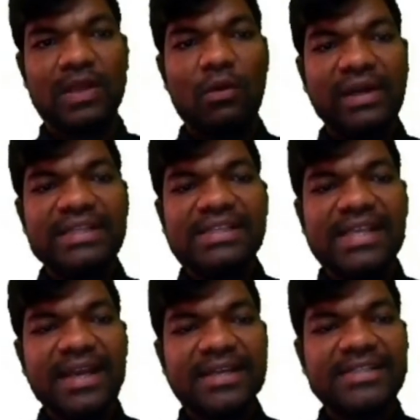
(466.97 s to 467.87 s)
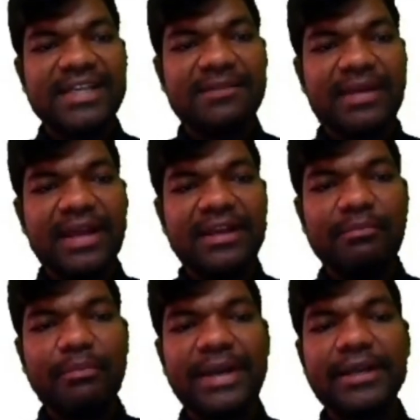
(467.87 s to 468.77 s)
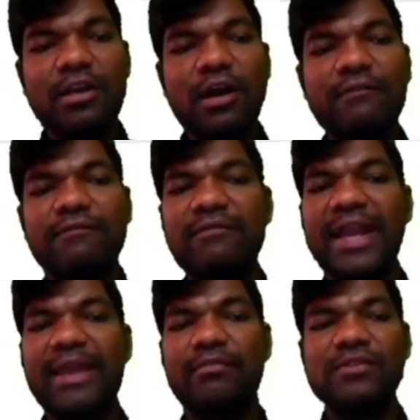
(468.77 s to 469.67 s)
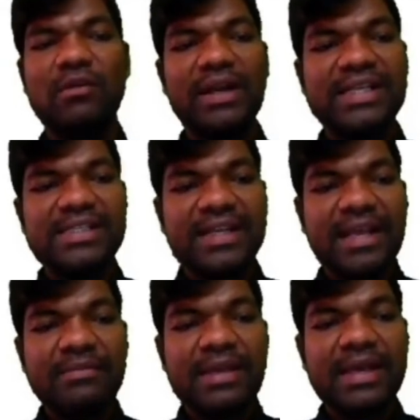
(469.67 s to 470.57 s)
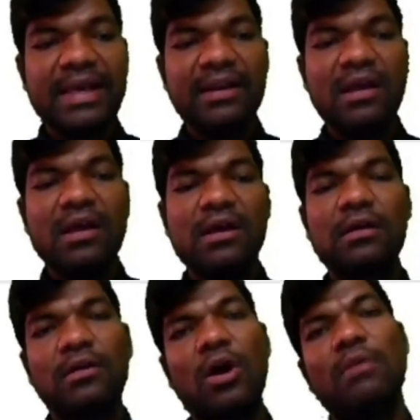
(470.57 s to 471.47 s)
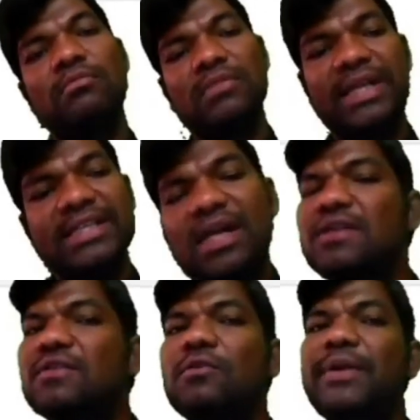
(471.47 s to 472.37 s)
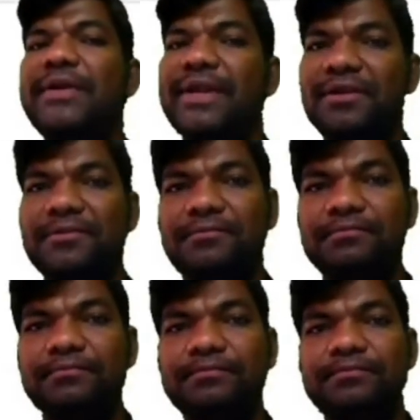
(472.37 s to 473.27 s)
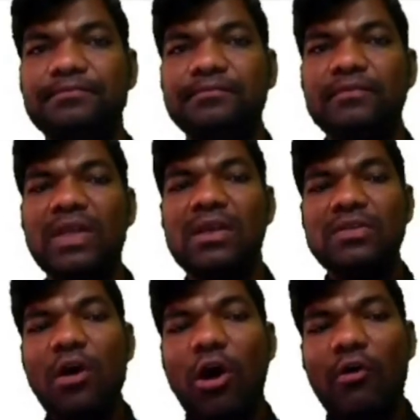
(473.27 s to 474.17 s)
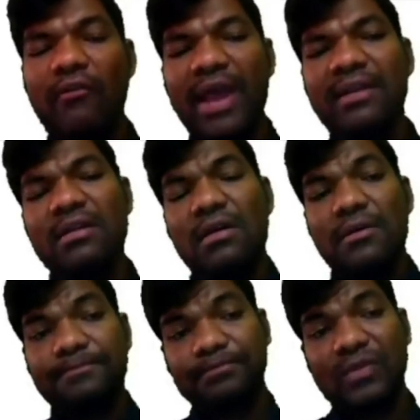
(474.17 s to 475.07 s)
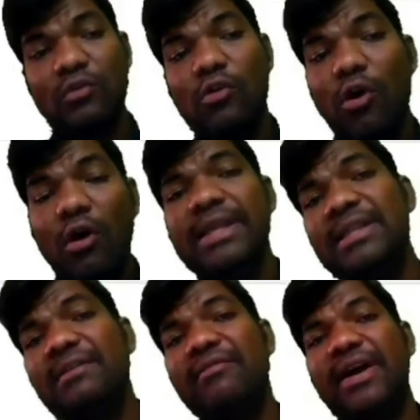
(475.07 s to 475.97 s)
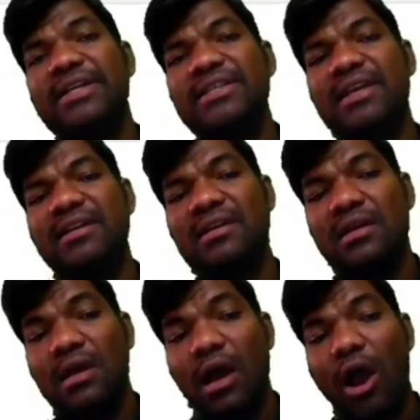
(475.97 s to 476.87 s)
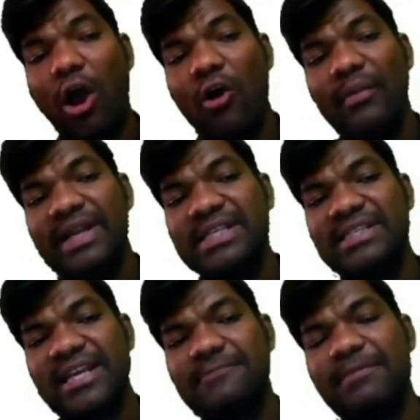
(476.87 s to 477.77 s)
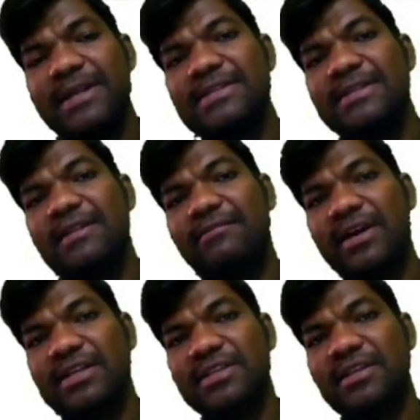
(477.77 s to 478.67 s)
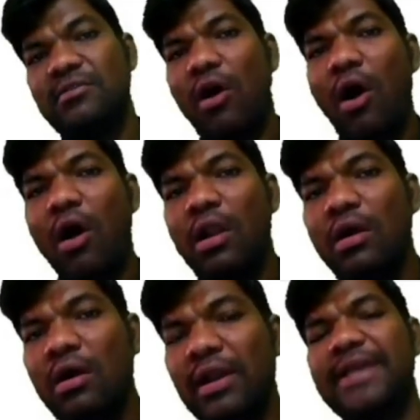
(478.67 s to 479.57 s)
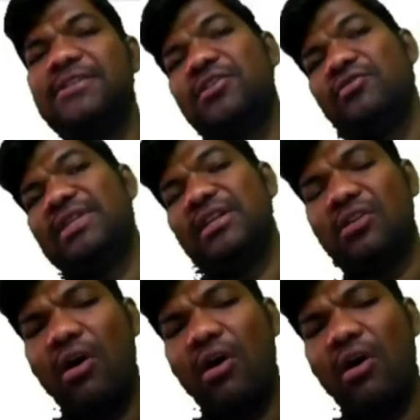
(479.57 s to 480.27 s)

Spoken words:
What is the second statement? Print of name. So what is the name here? Ram. That is also printed. So when you calling the function, how many statements in the function all are executed? The